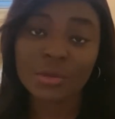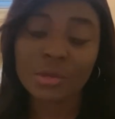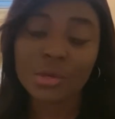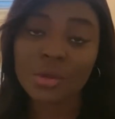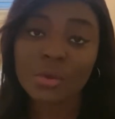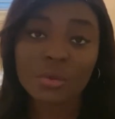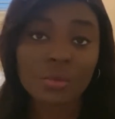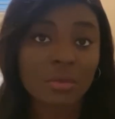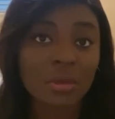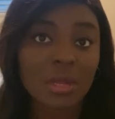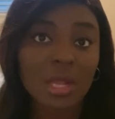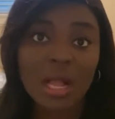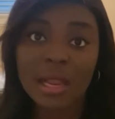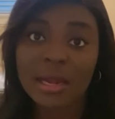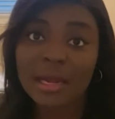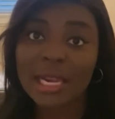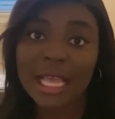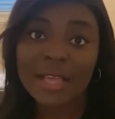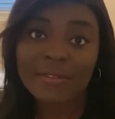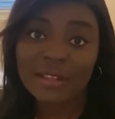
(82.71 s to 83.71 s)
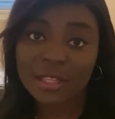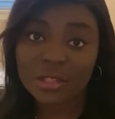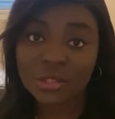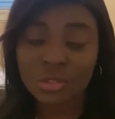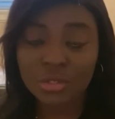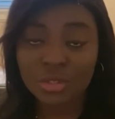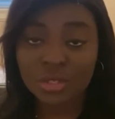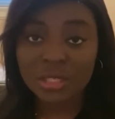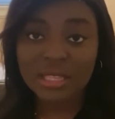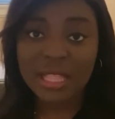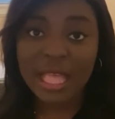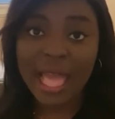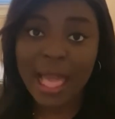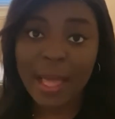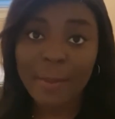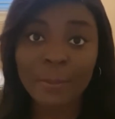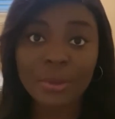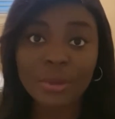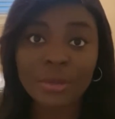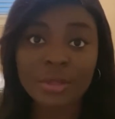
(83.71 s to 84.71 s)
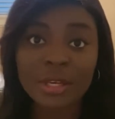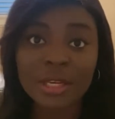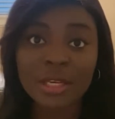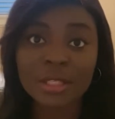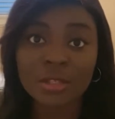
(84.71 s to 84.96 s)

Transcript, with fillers: No, life has just happened.